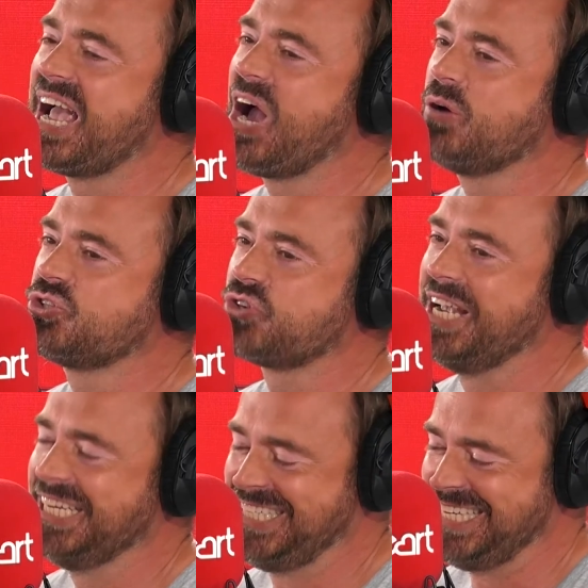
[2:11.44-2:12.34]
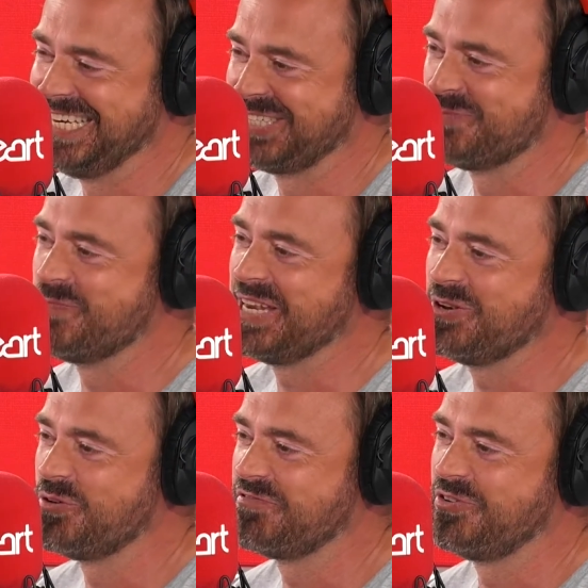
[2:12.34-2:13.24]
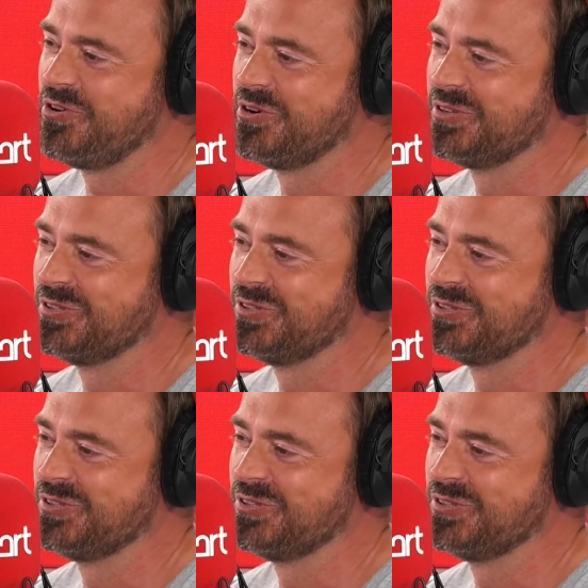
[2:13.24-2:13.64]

how strange is it to meet your four